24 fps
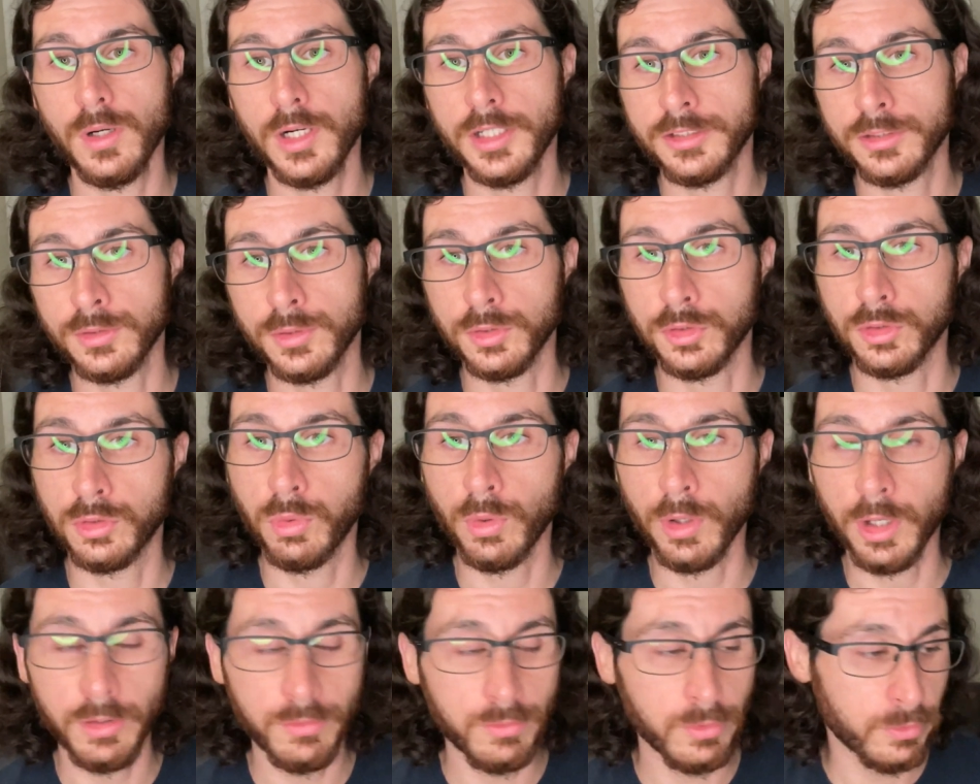I sold
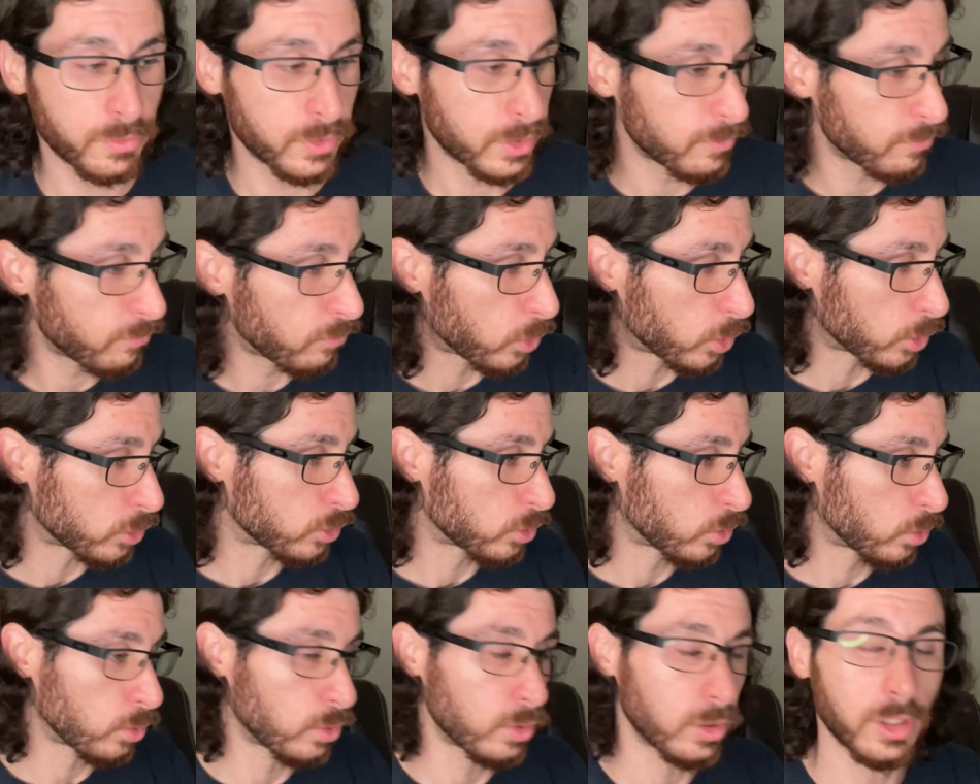12 of them for a
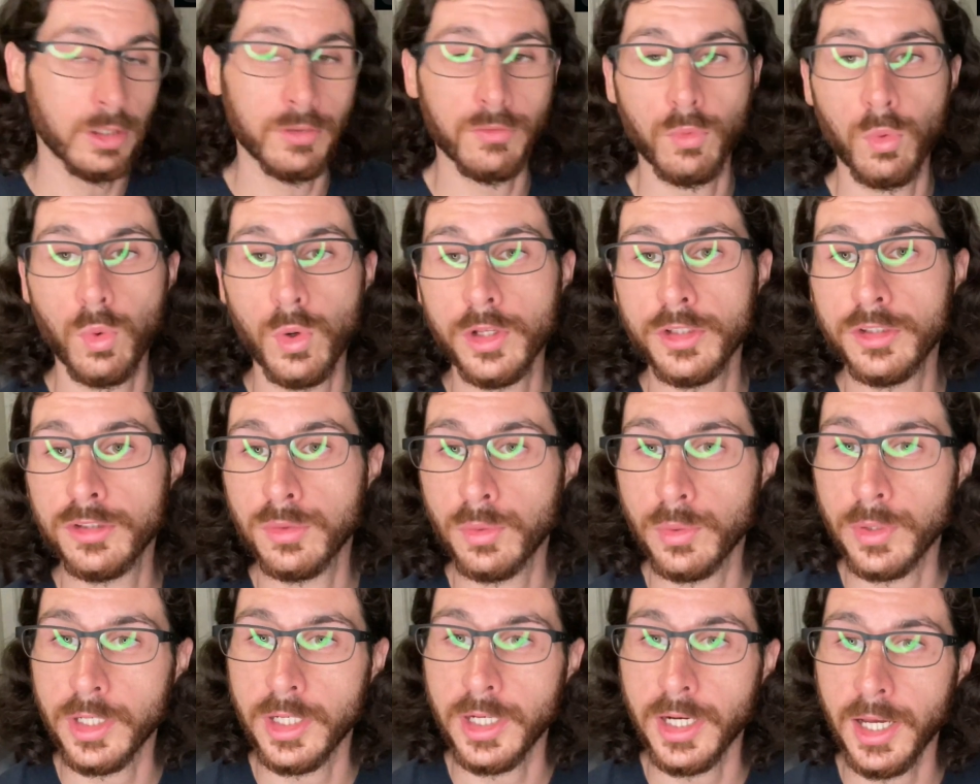total of
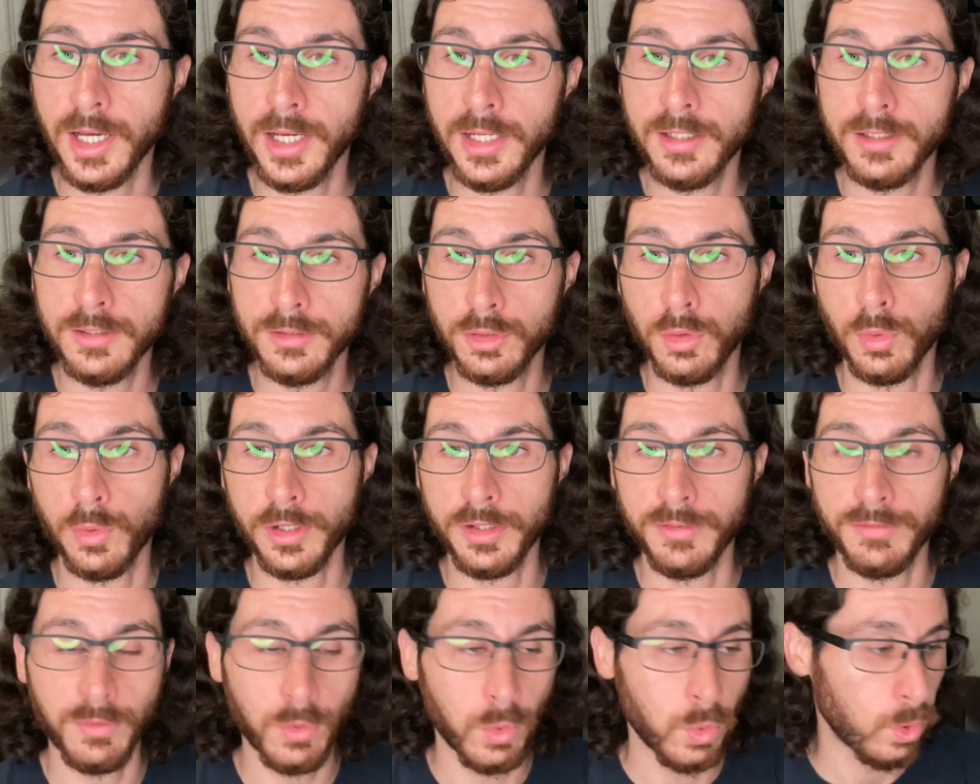
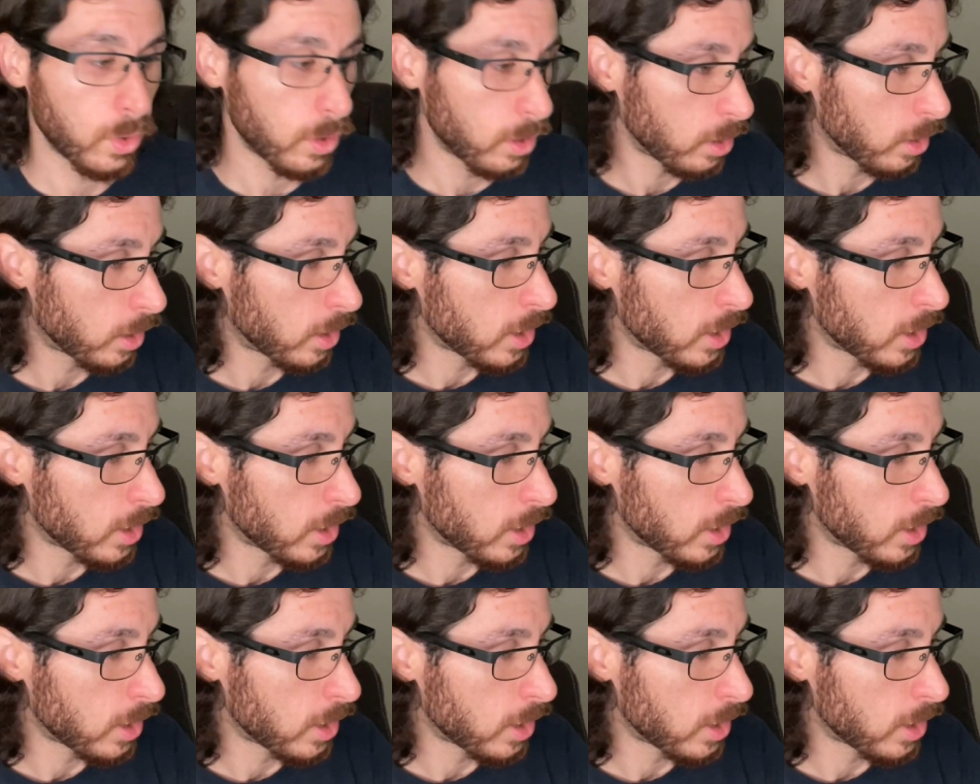$129.24.